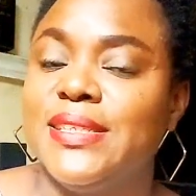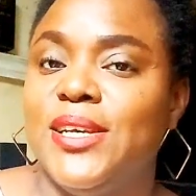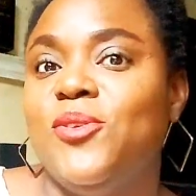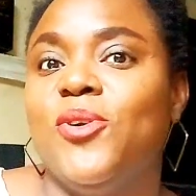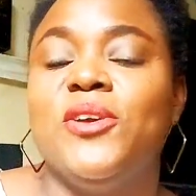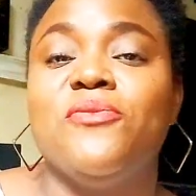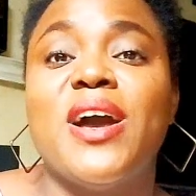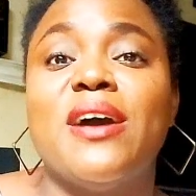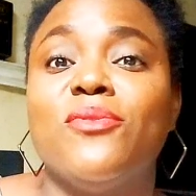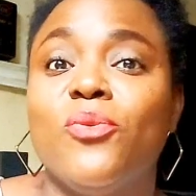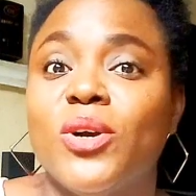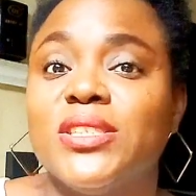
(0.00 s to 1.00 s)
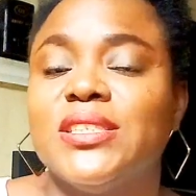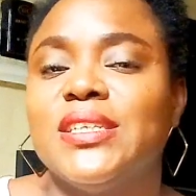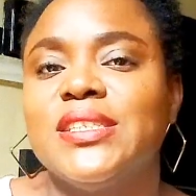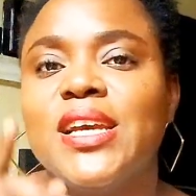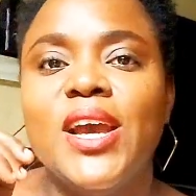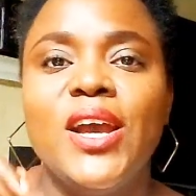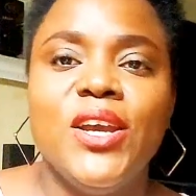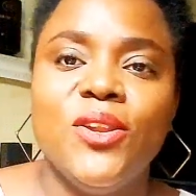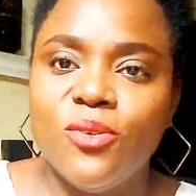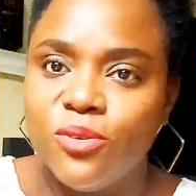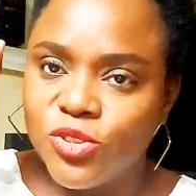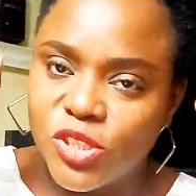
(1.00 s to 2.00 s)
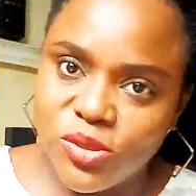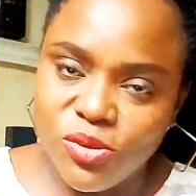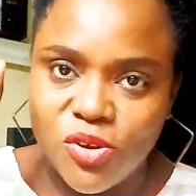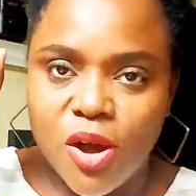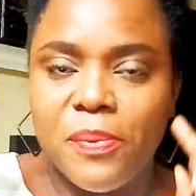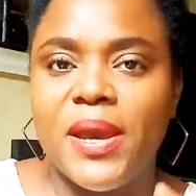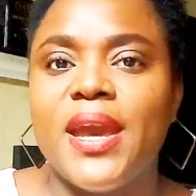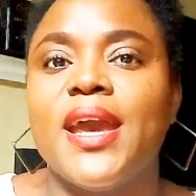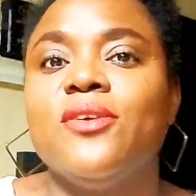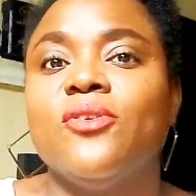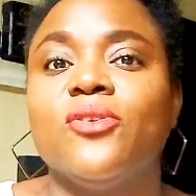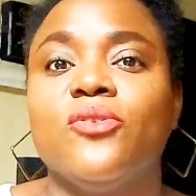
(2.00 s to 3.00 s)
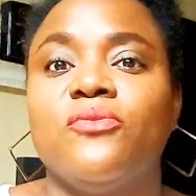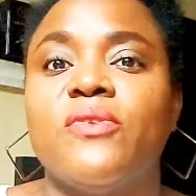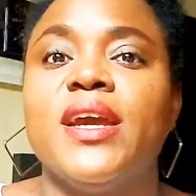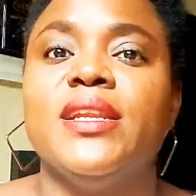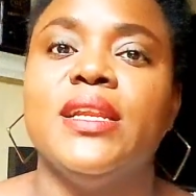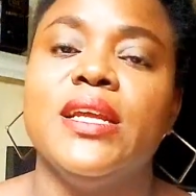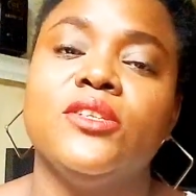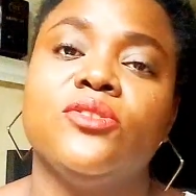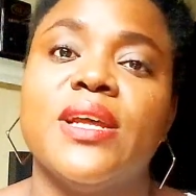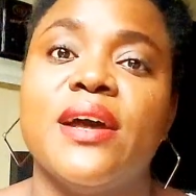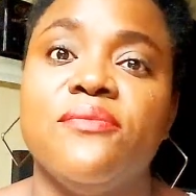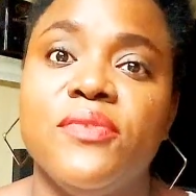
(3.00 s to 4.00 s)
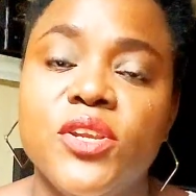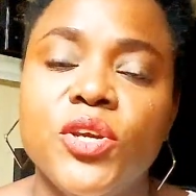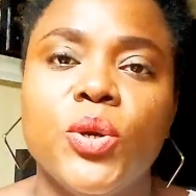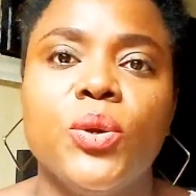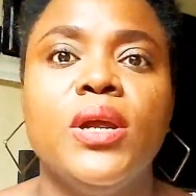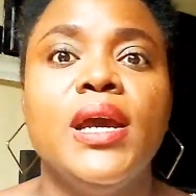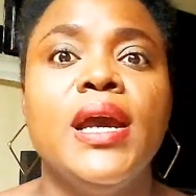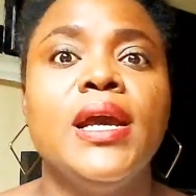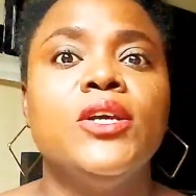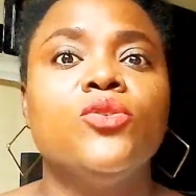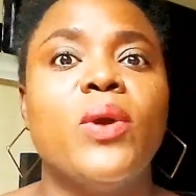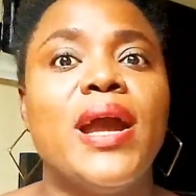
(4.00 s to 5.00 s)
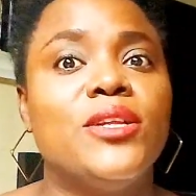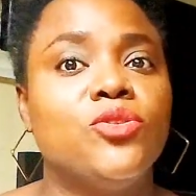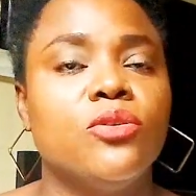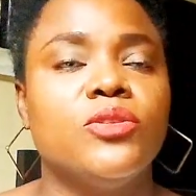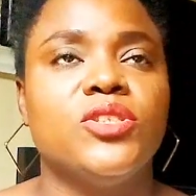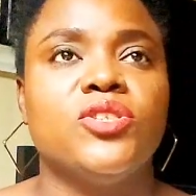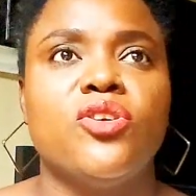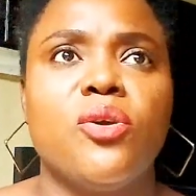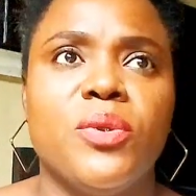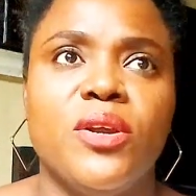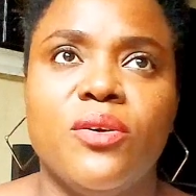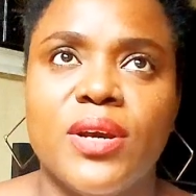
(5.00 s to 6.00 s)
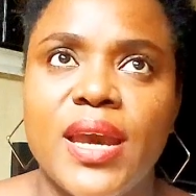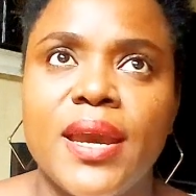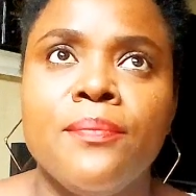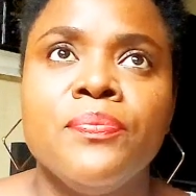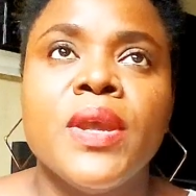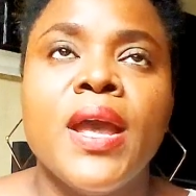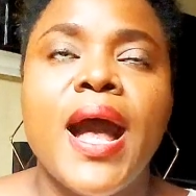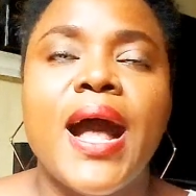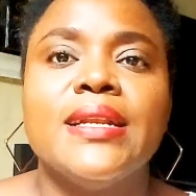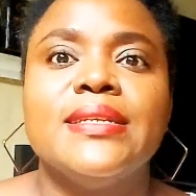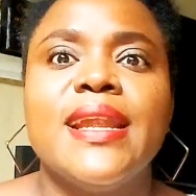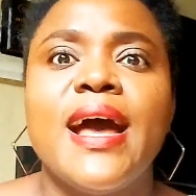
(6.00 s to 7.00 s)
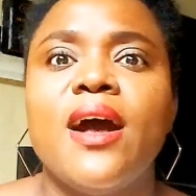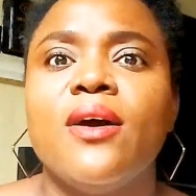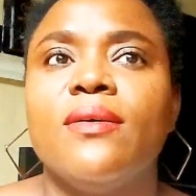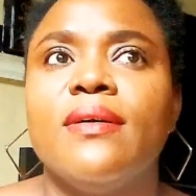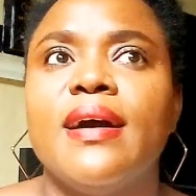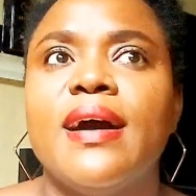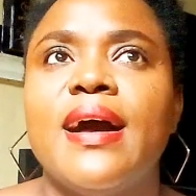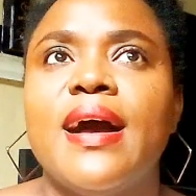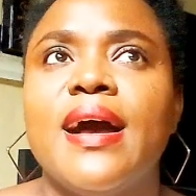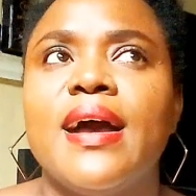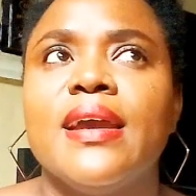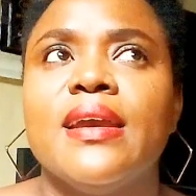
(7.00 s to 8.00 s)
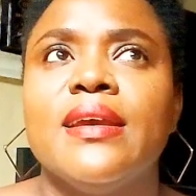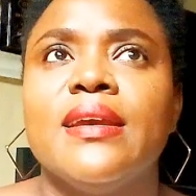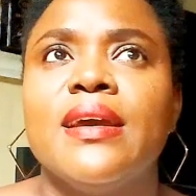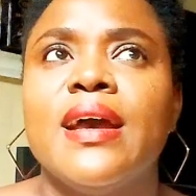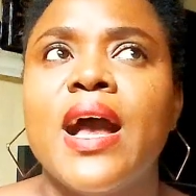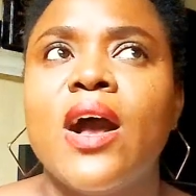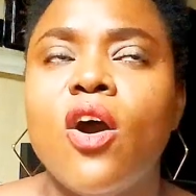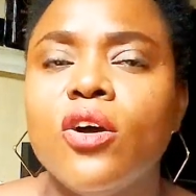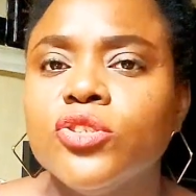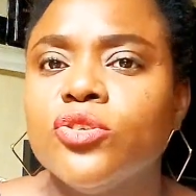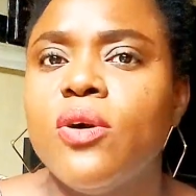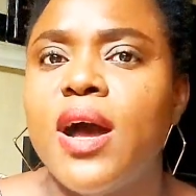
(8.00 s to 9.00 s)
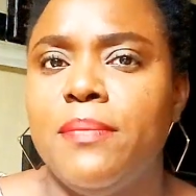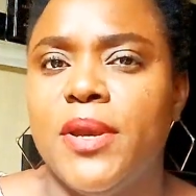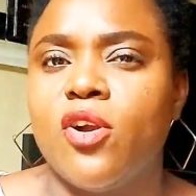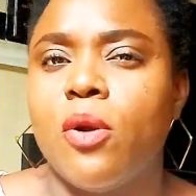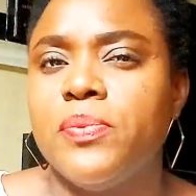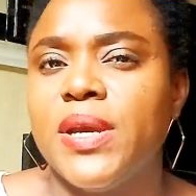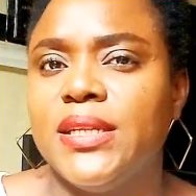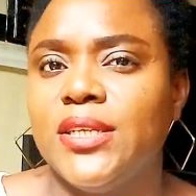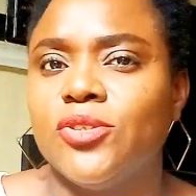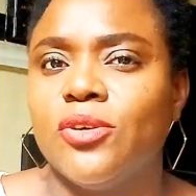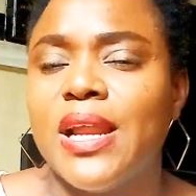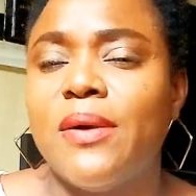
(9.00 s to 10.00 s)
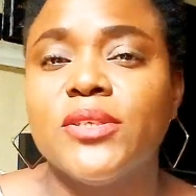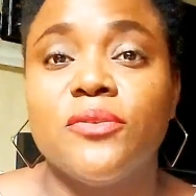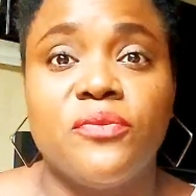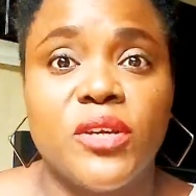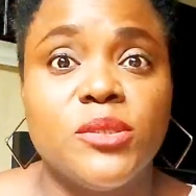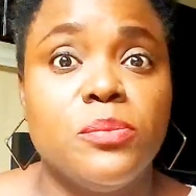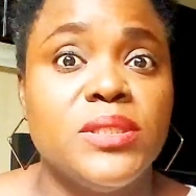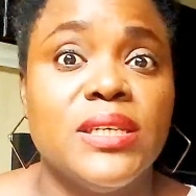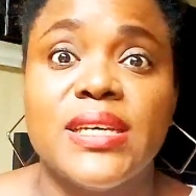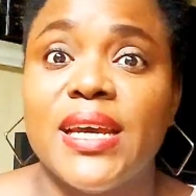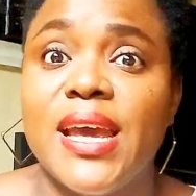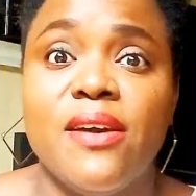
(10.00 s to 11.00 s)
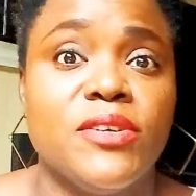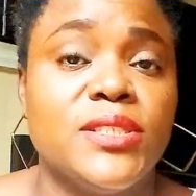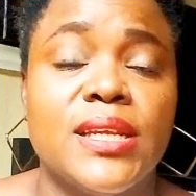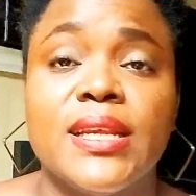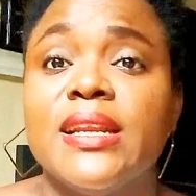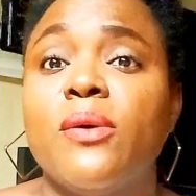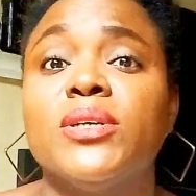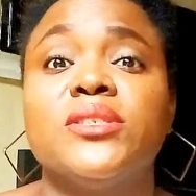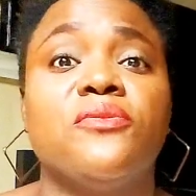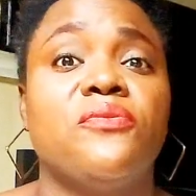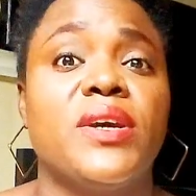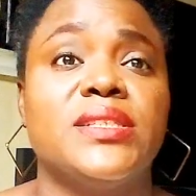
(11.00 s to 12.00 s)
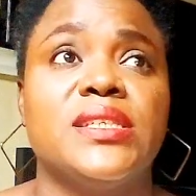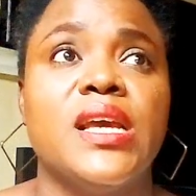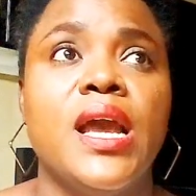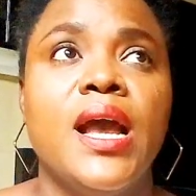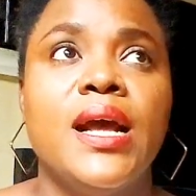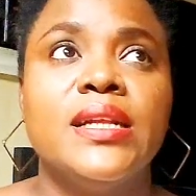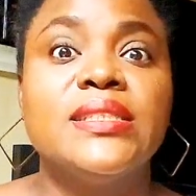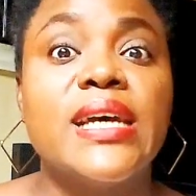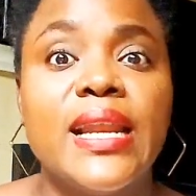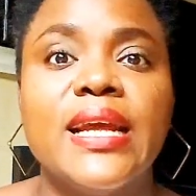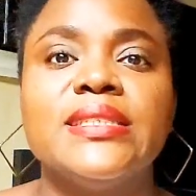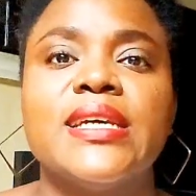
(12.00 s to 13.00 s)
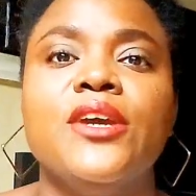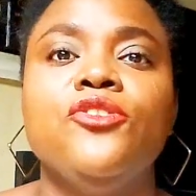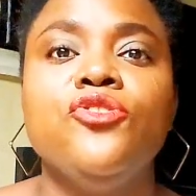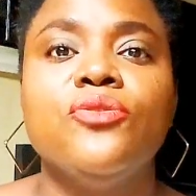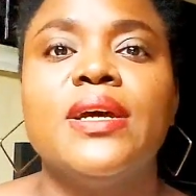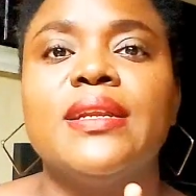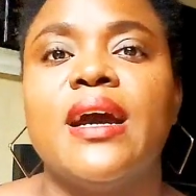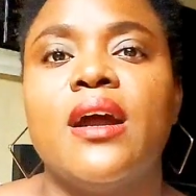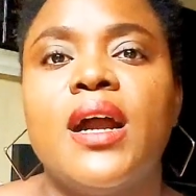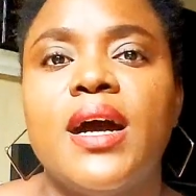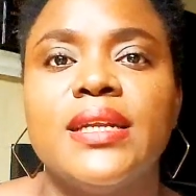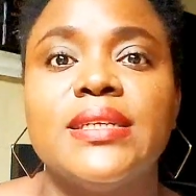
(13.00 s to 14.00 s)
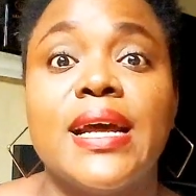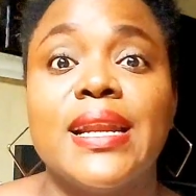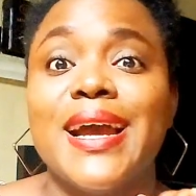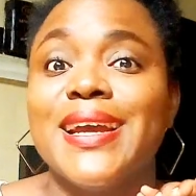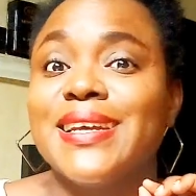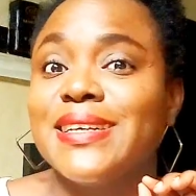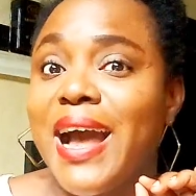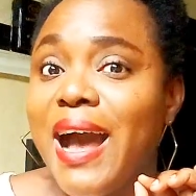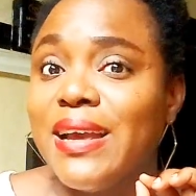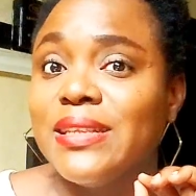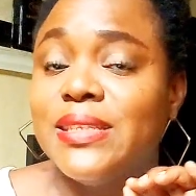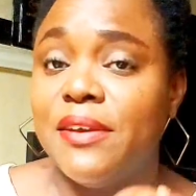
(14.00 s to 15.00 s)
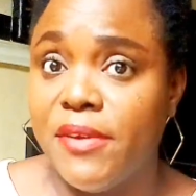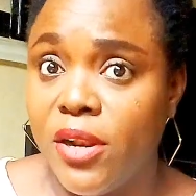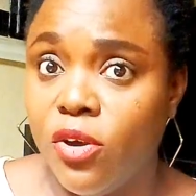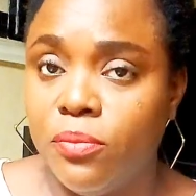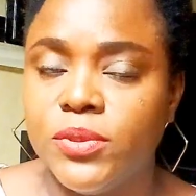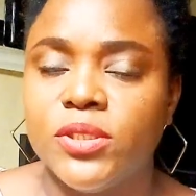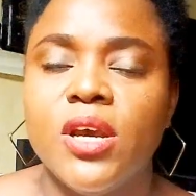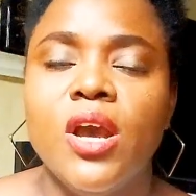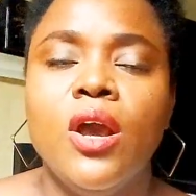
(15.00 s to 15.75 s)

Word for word: You know, if you haven't watched it, you know, just look up here, you're going to find the link to that video where I told the story, okay? And now I also, I'm a copy editor. That was the first business I ever started. That was the first talent I knew that I had and I, I developed.